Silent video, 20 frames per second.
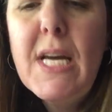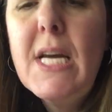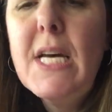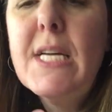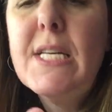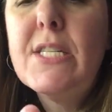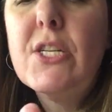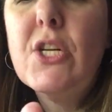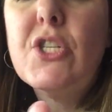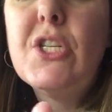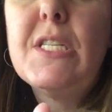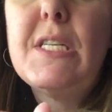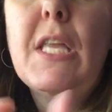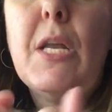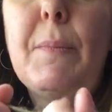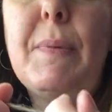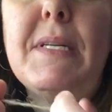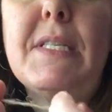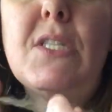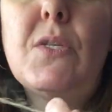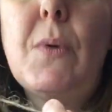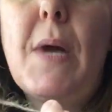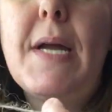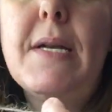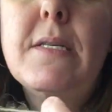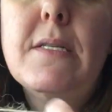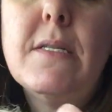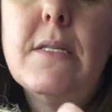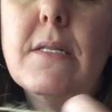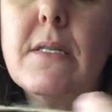So it's just a little piece of
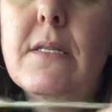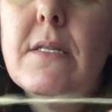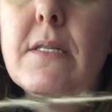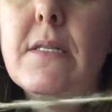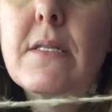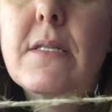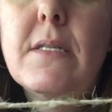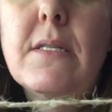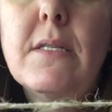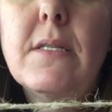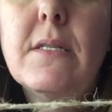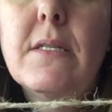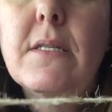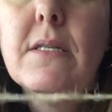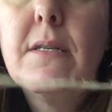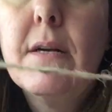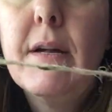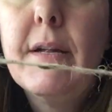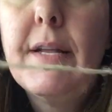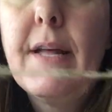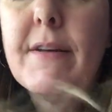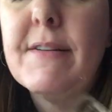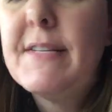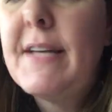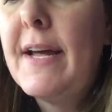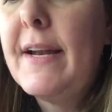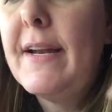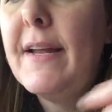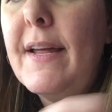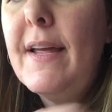twine on the
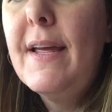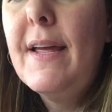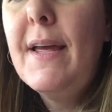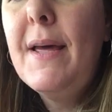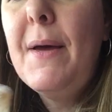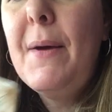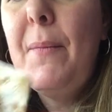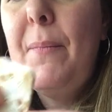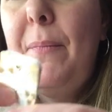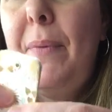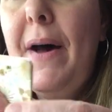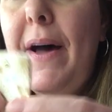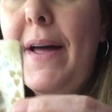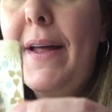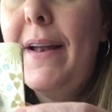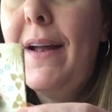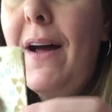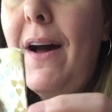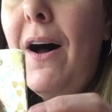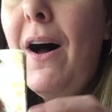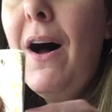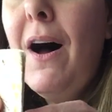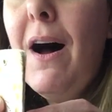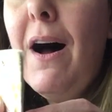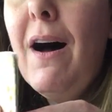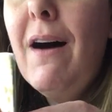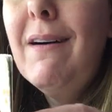outside. But, oh,